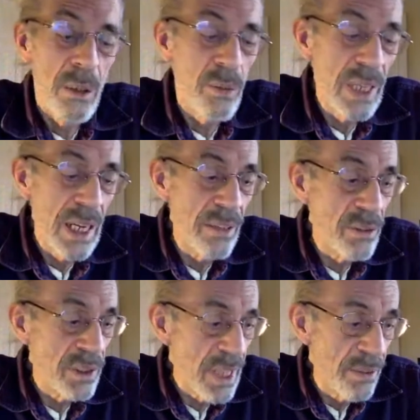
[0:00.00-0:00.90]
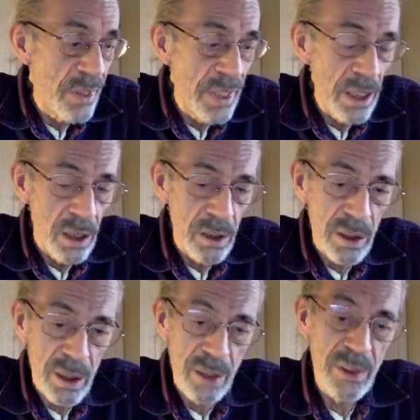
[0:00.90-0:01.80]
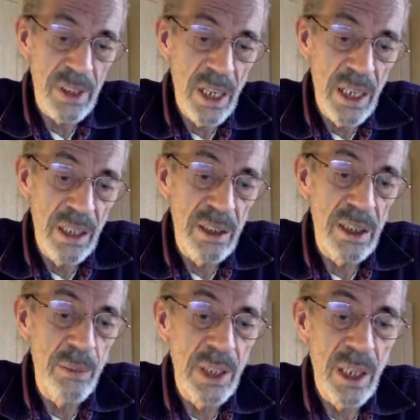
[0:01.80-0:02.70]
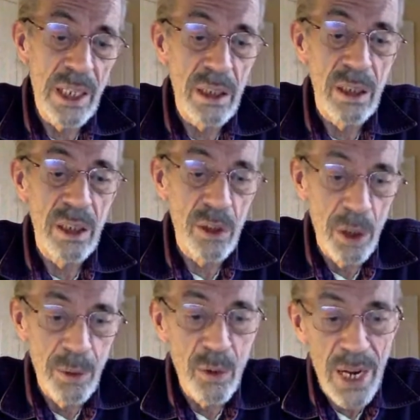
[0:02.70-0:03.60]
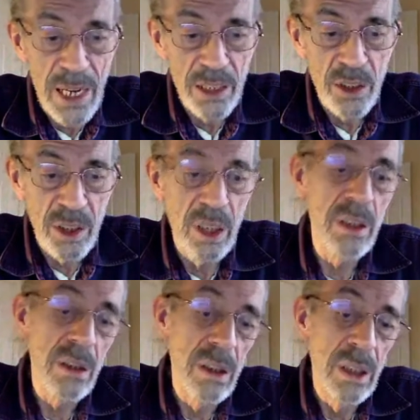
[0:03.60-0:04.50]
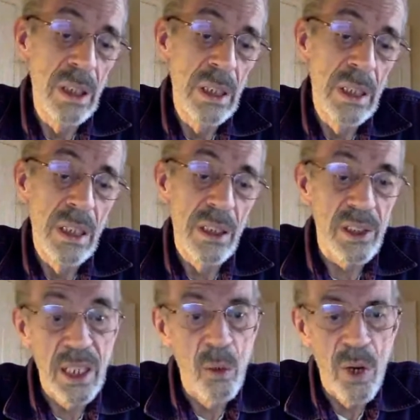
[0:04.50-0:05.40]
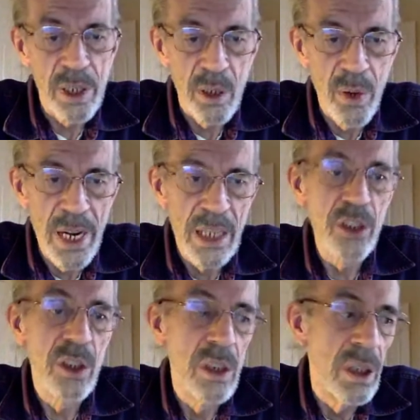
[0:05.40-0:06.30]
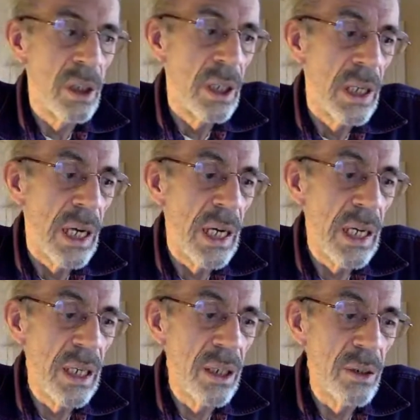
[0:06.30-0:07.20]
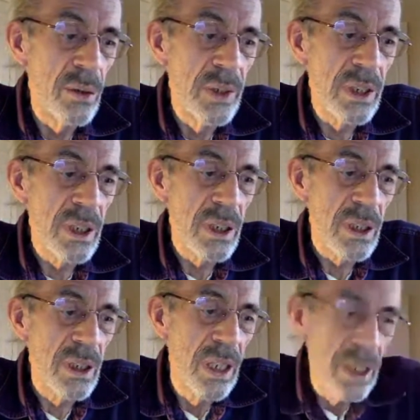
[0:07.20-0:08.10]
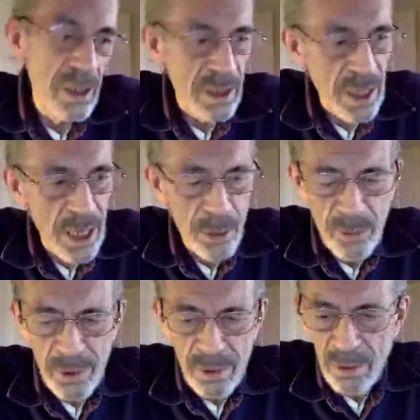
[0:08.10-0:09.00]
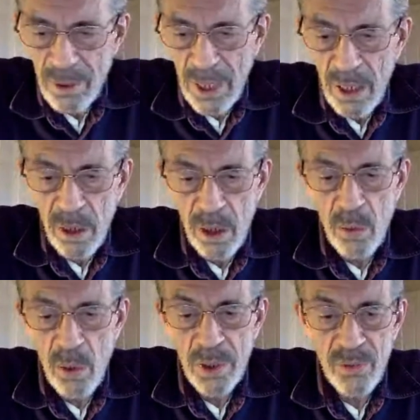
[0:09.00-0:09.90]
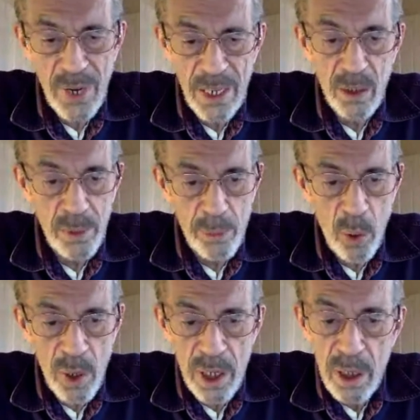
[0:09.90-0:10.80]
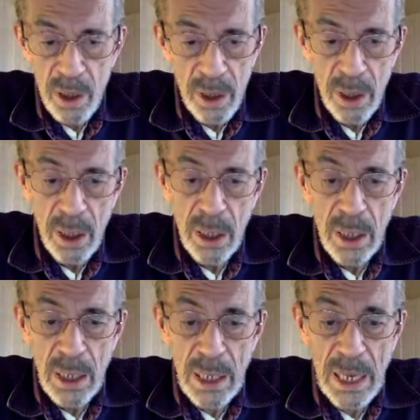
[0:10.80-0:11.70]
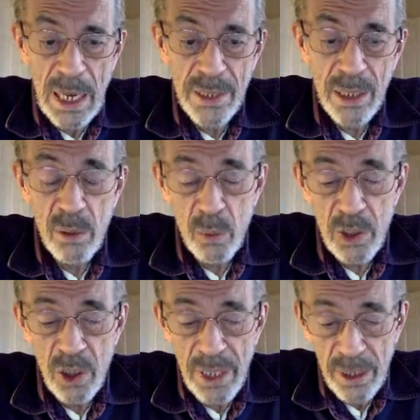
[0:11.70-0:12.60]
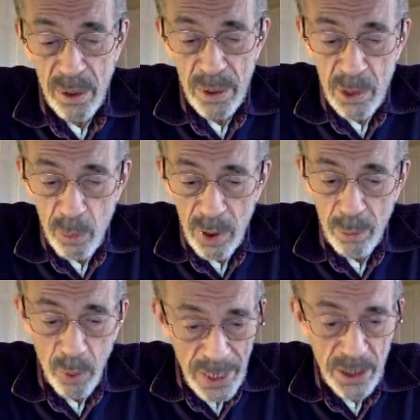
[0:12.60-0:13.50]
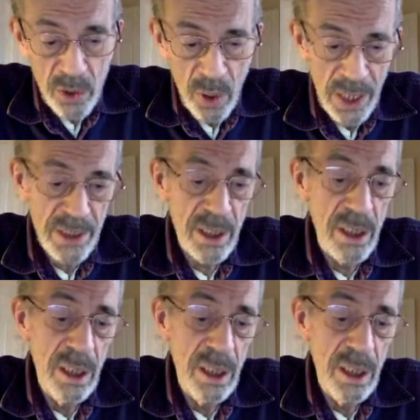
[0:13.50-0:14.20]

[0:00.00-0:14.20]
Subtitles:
That after 7 years of studying something like the Sherman Ranch, Skinwalker Ranch, when Colin Kelleher wrote his final report, which led to his book Brain Trust,